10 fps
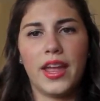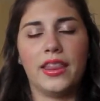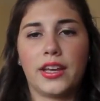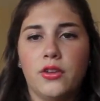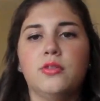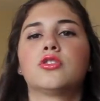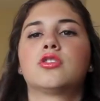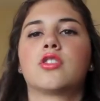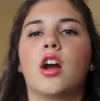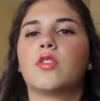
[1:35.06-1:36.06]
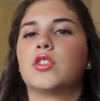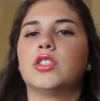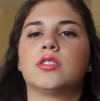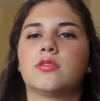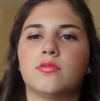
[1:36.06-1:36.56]
and like a neutral scarf or
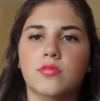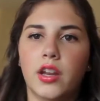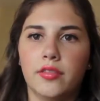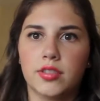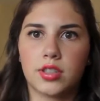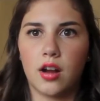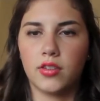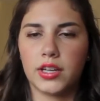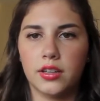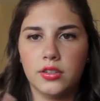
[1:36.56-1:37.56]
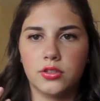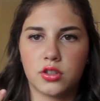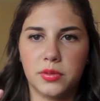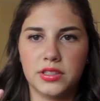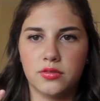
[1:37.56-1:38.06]
just not even a scarf like a
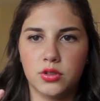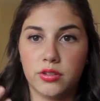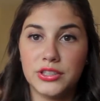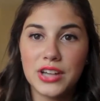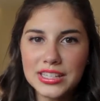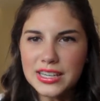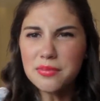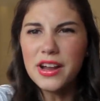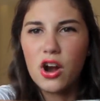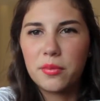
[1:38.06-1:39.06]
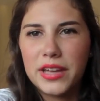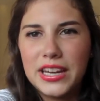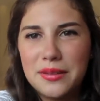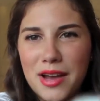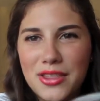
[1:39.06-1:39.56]
neutral piece of jewelry do you guys like my arm
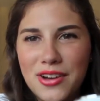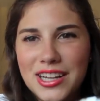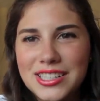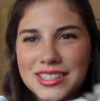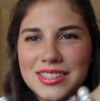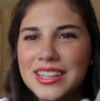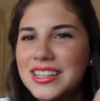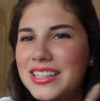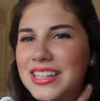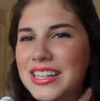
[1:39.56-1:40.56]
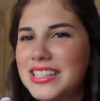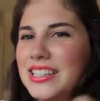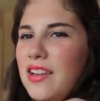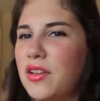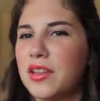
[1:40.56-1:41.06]
candy by the way I just I
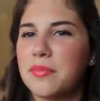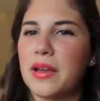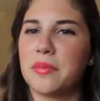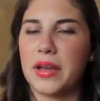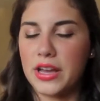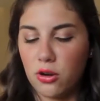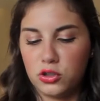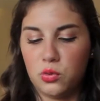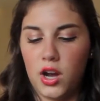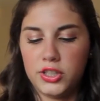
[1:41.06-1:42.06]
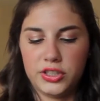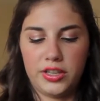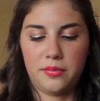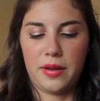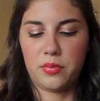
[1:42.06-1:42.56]
just love it like my, my coach watch and
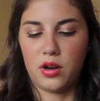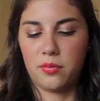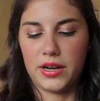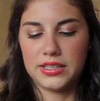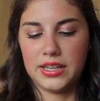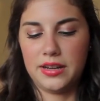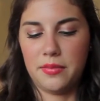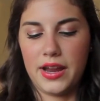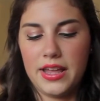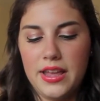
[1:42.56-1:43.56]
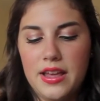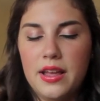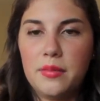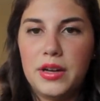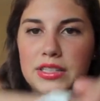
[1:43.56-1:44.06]
then my pearl bracelet and my
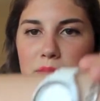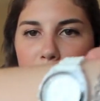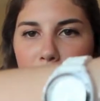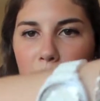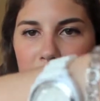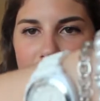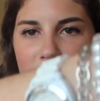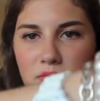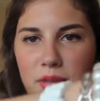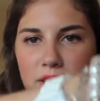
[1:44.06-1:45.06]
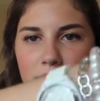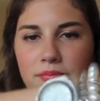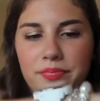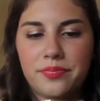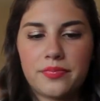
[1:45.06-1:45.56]
bracelet my mommy gave me
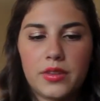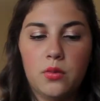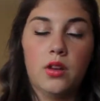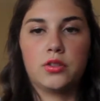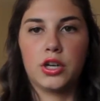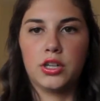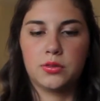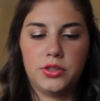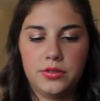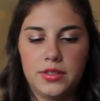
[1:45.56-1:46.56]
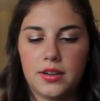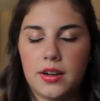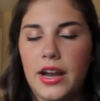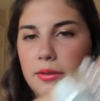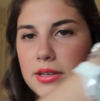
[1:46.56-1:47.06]
well it was hers when she was
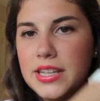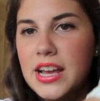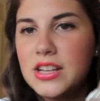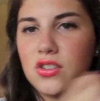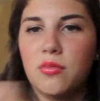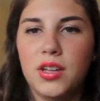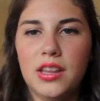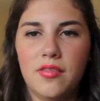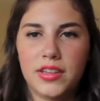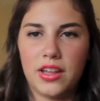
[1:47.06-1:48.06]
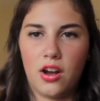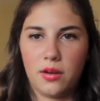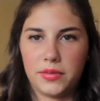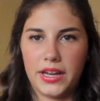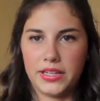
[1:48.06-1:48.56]
younger anyways so I'm really loving the
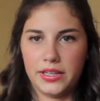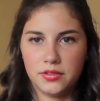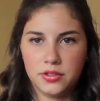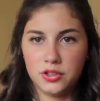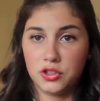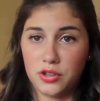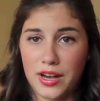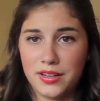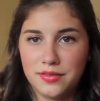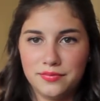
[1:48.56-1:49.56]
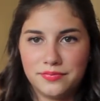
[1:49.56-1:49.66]
arm candy trend